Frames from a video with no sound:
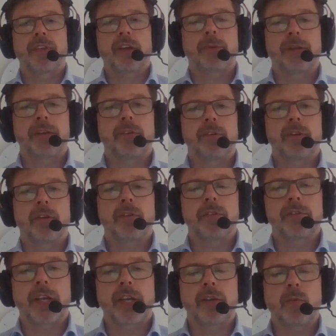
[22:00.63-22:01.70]
out a bit you're
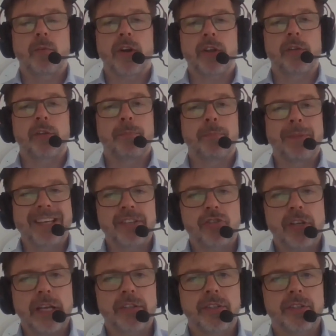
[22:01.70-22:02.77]
saying what are the biggest
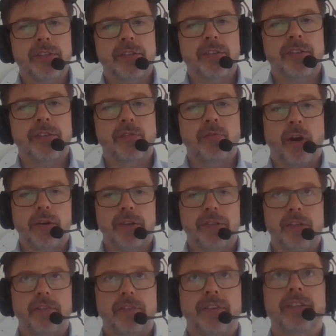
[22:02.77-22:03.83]
challenges to harness
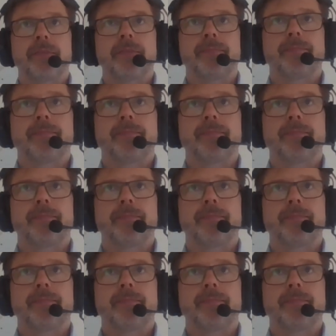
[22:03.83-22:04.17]
innovation